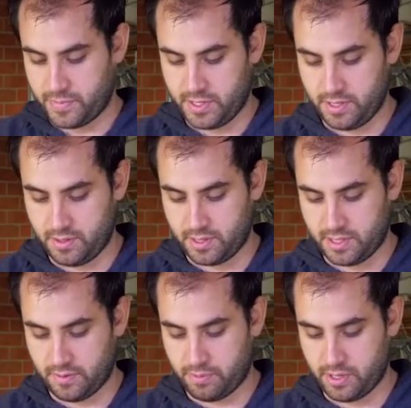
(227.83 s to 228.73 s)
So you can
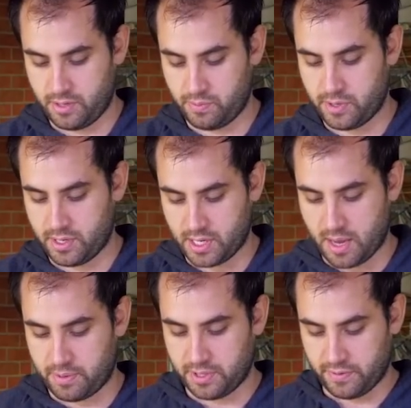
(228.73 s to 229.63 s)
see you put it at a
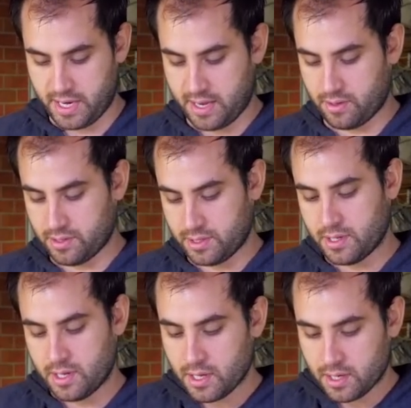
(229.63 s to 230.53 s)
couple different angles
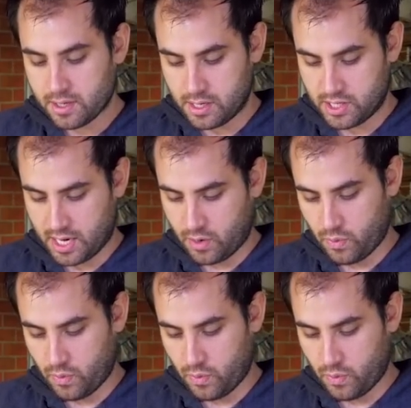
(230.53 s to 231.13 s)
to check